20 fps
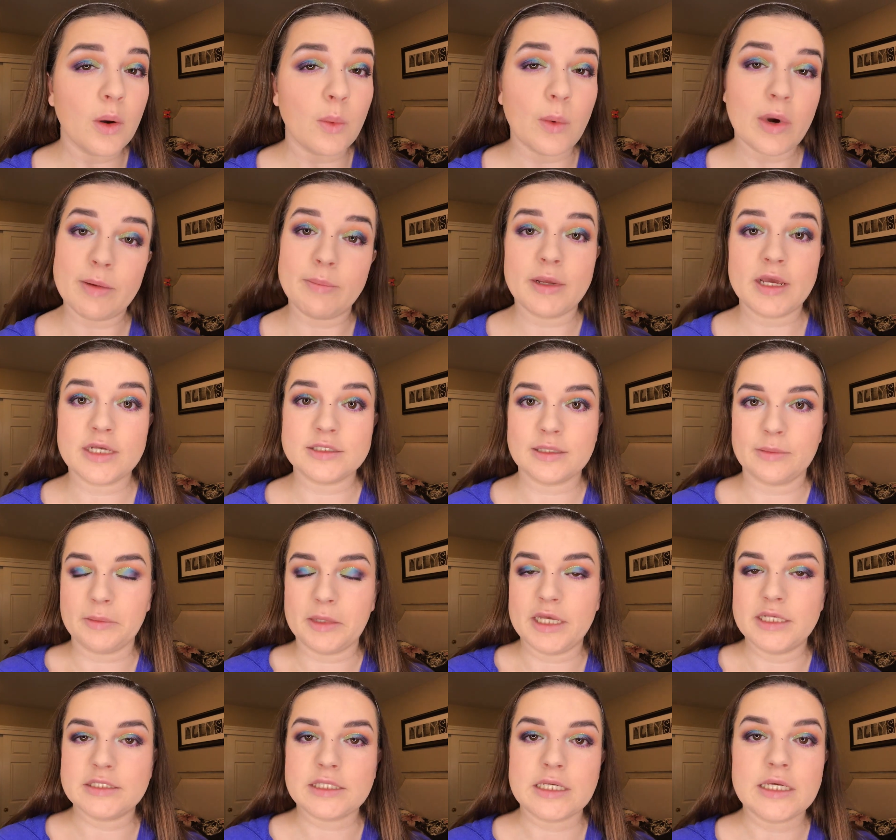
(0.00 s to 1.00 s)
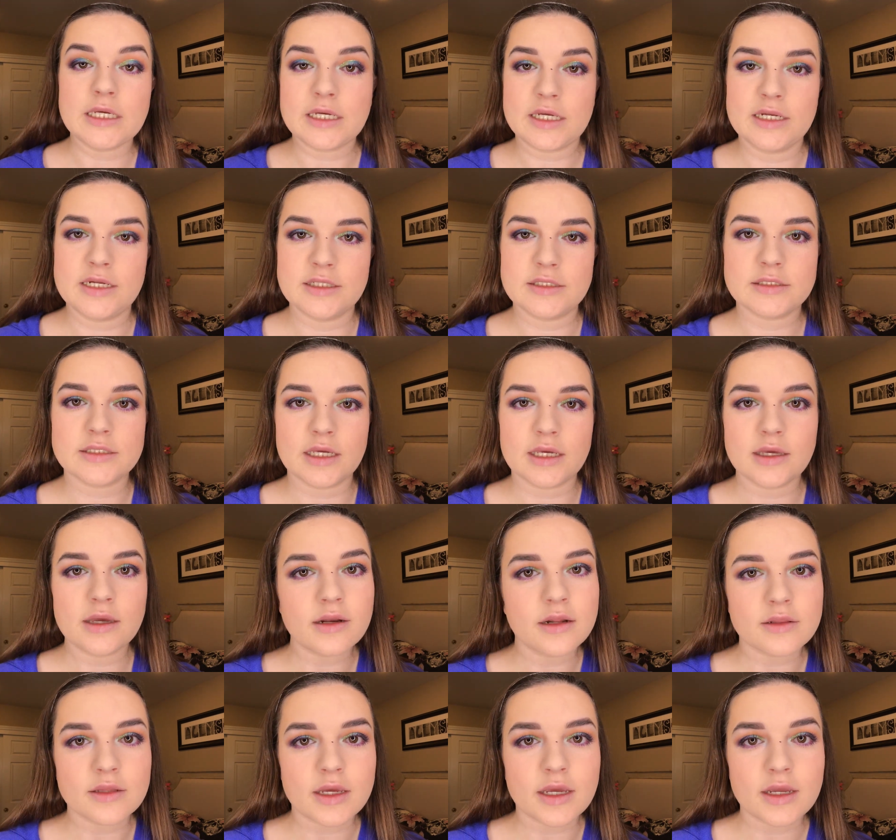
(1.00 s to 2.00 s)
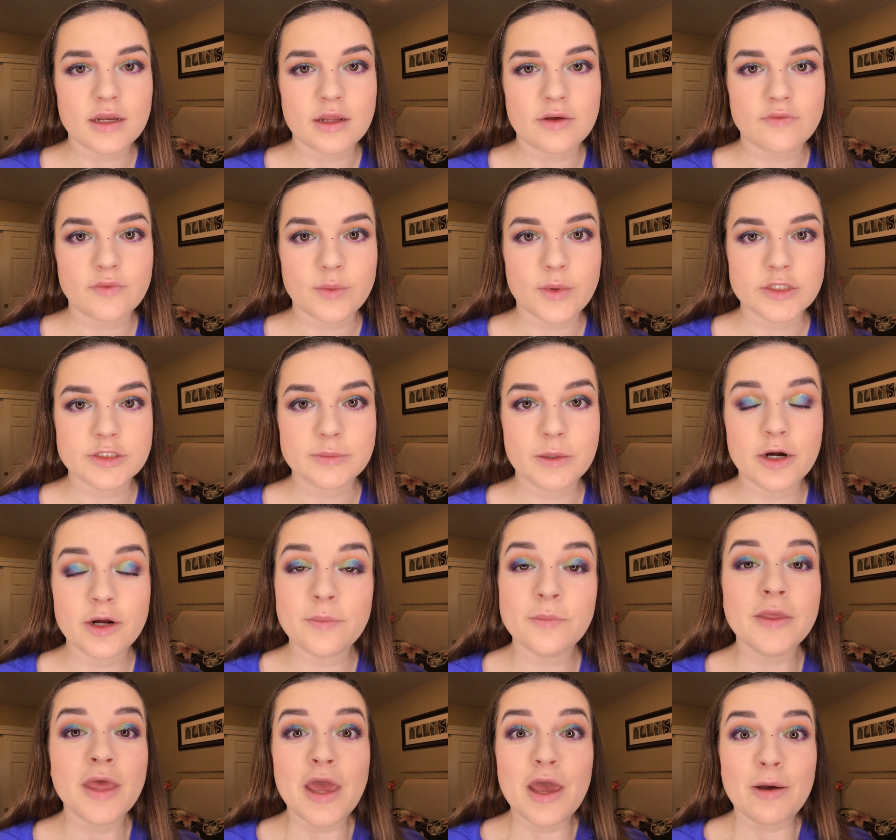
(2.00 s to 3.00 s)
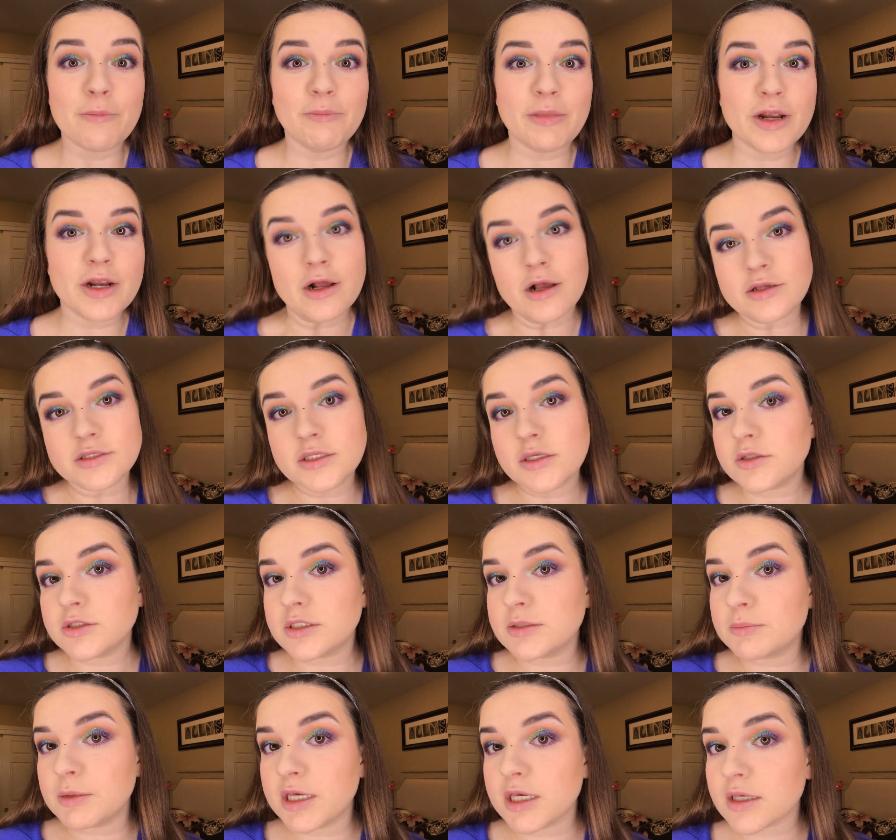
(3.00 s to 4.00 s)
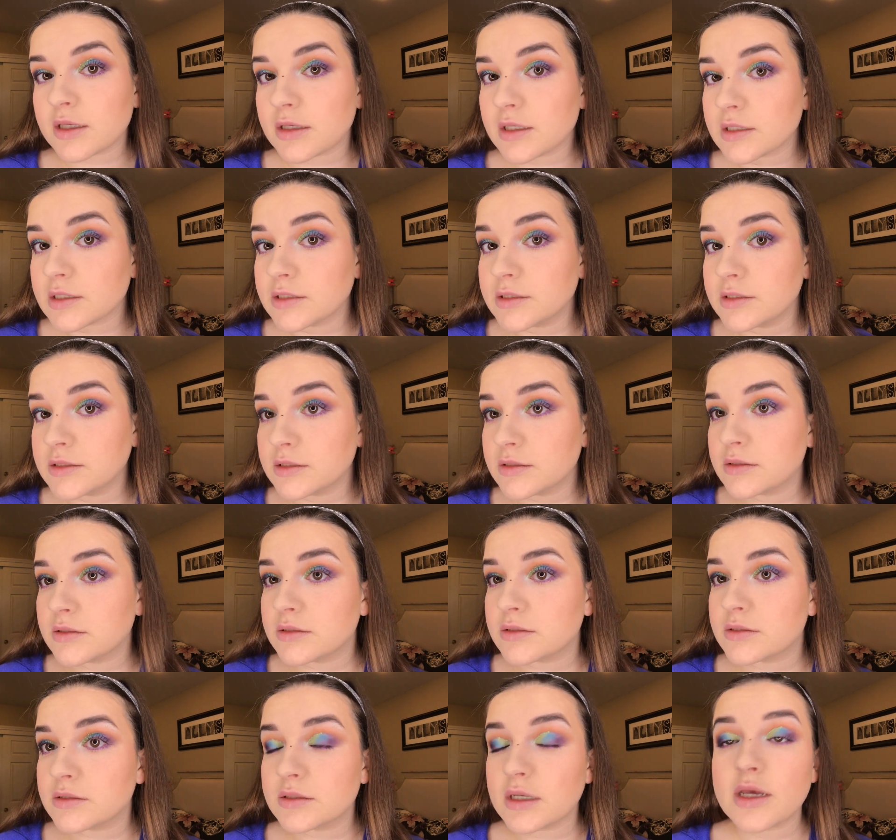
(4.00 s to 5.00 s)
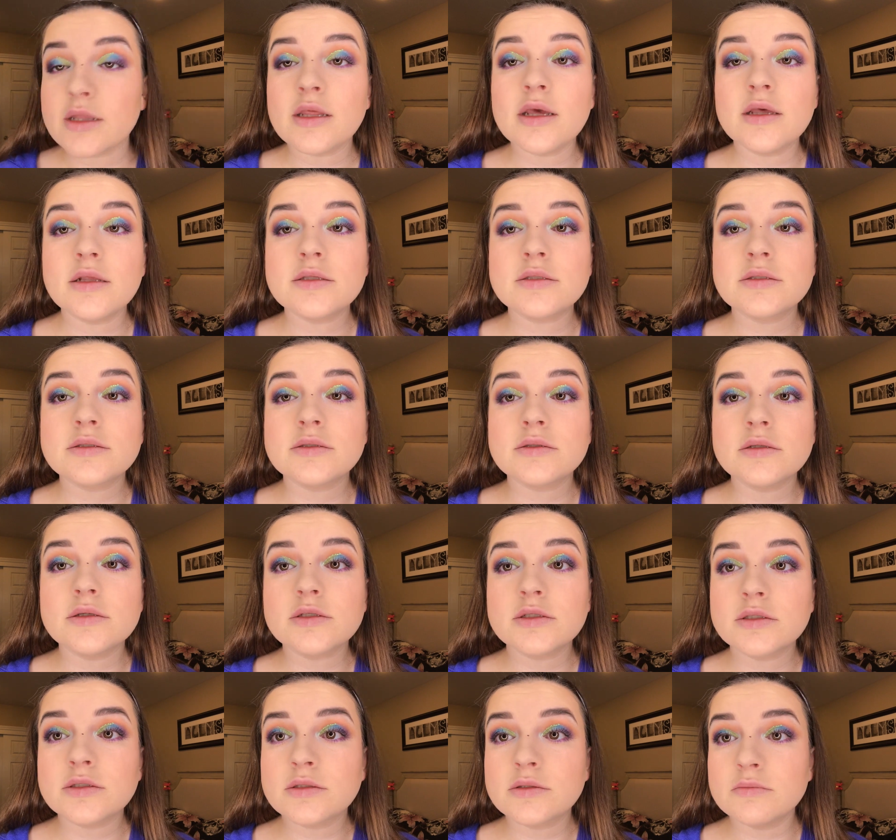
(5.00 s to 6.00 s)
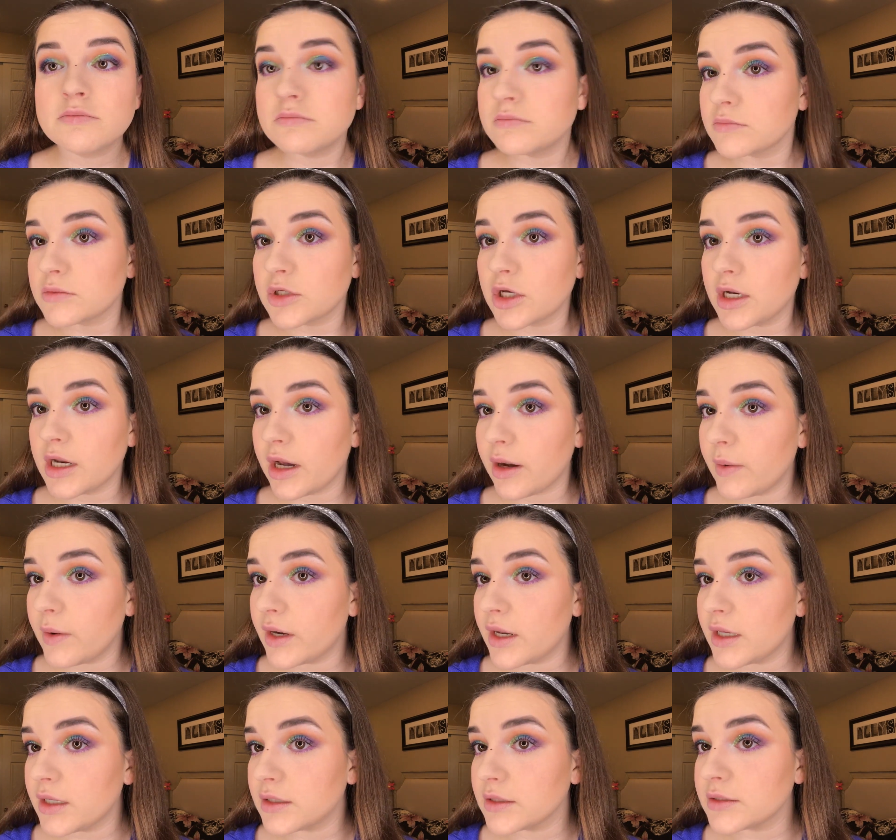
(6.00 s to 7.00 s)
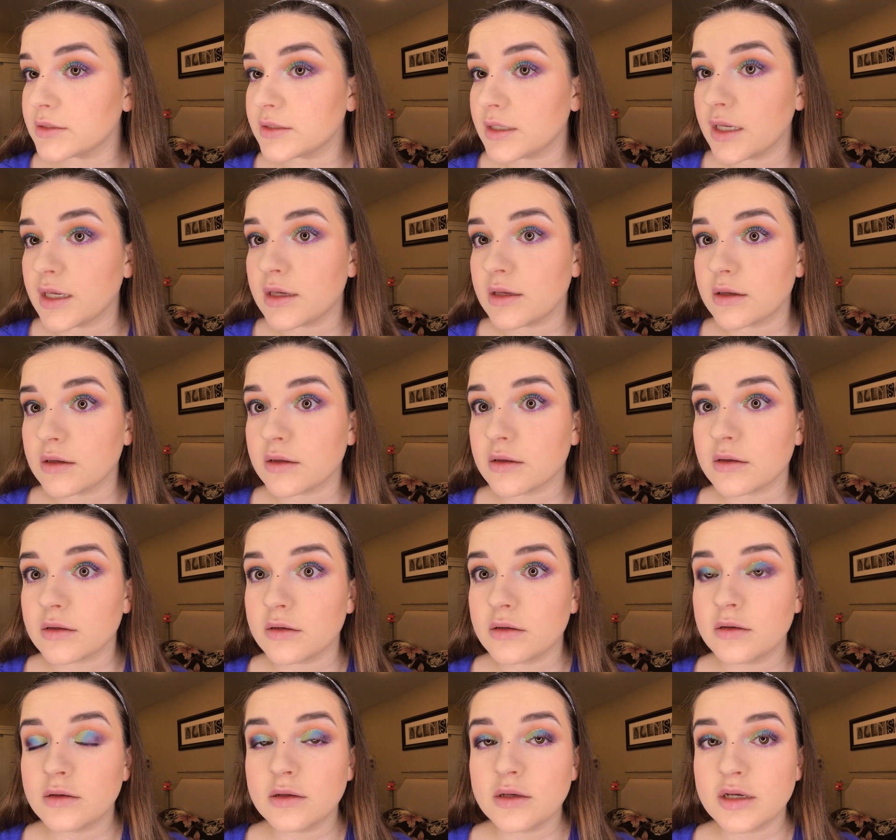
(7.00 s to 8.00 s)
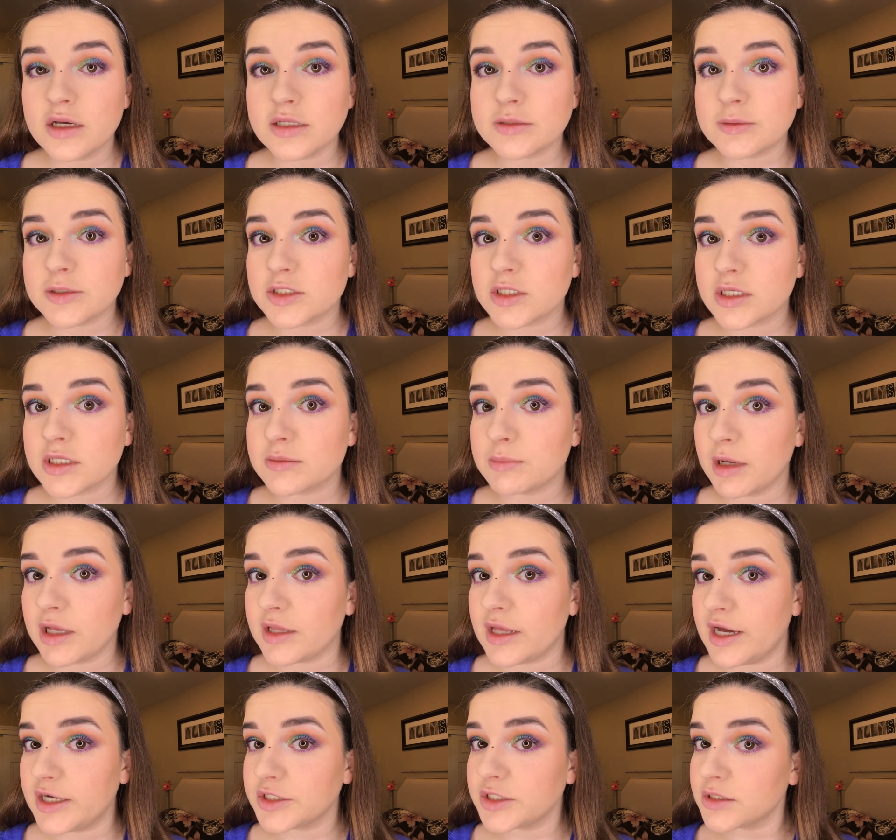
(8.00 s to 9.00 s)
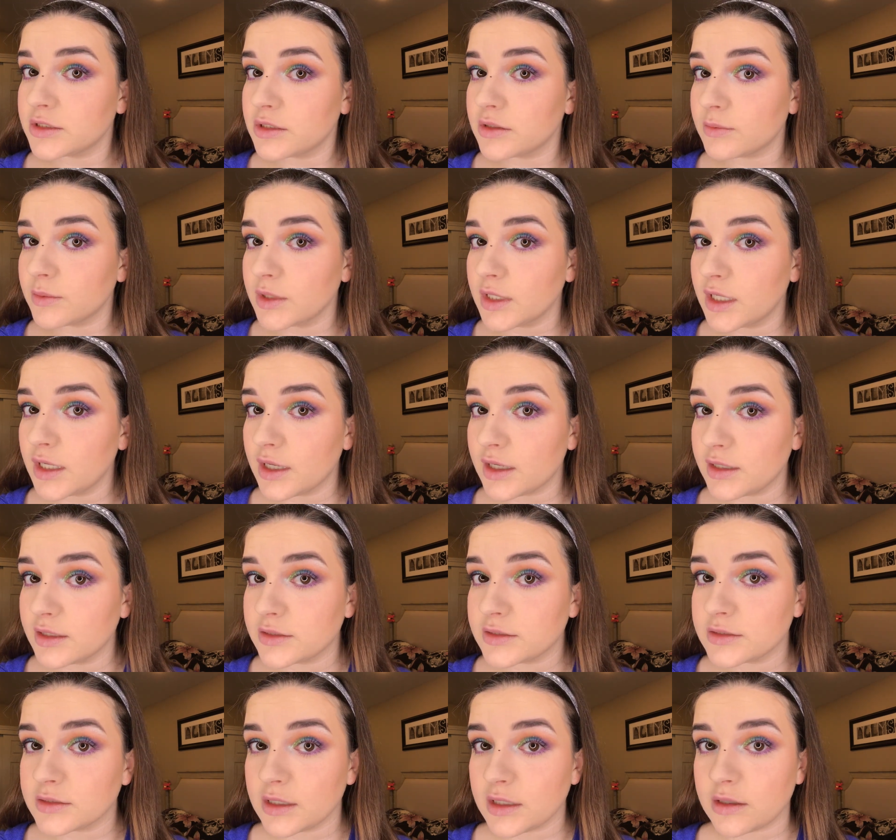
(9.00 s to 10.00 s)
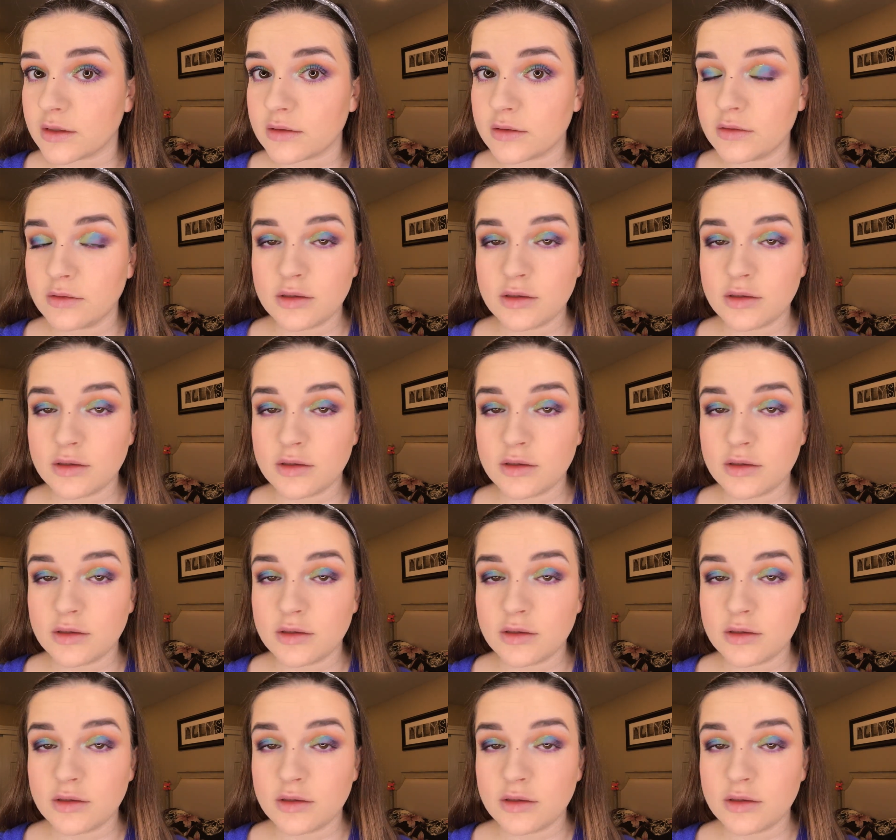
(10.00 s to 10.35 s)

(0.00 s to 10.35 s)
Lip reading: One, because I'm lazy and it's like getting late and I have to work tomorrow, but also just because I think it looks good how it is, and especially because my lashes look really nice, like